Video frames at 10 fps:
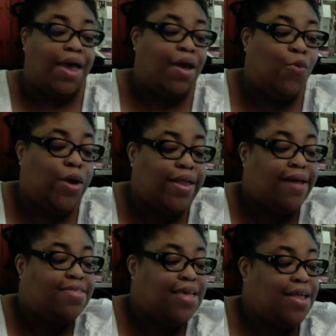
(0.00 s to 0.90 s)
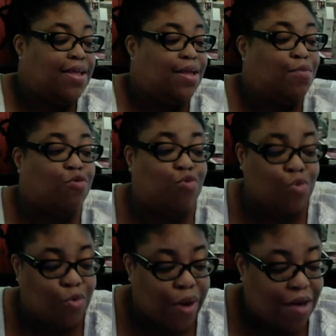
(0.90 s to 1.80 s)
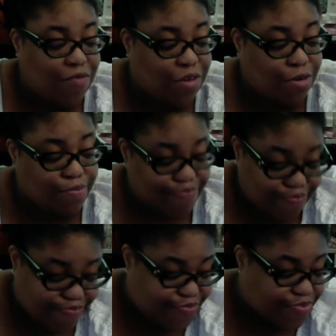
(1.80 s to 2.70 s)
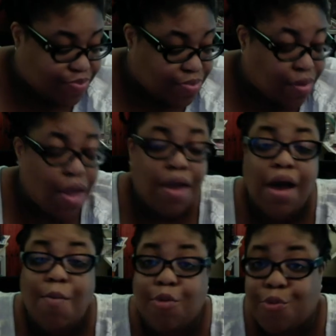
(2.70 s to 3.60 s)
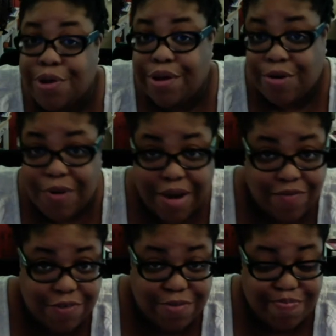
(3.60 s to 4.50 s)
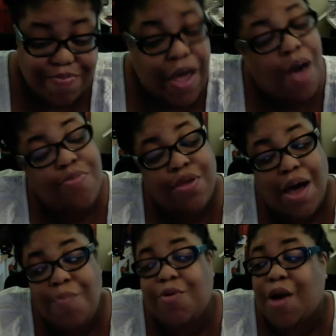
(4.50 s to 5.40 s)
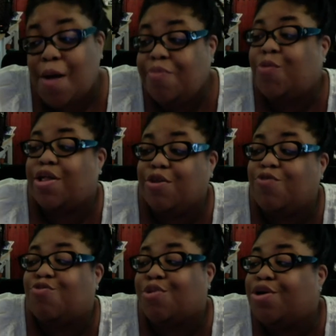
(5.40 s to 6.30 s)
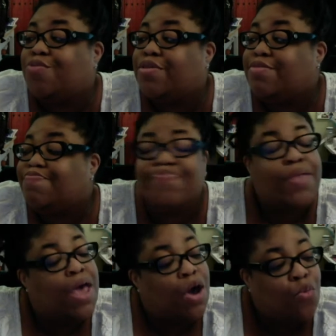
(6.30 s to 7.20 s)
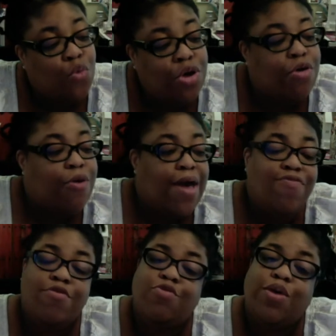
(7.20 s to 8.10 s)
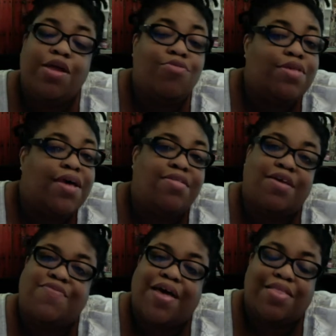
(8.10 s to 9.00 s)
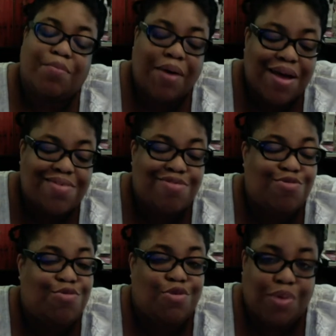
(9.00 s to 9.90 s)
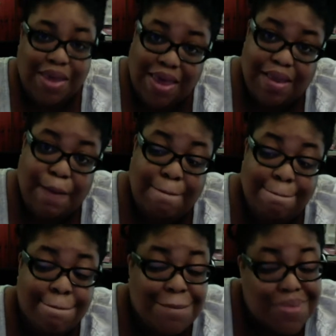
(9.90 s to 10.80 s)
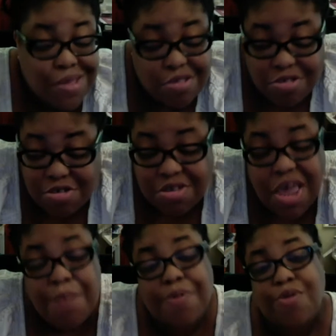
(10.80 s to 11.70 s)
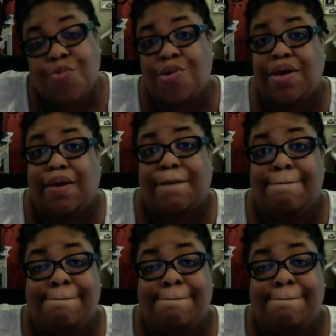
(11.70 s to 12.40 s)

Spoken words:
When I say that I'm a true crafter, I'm a real crafter. I'm one of those real ones. Real crafters, we don't take stuff out the box as soon as we get it. Let's just keeping it real.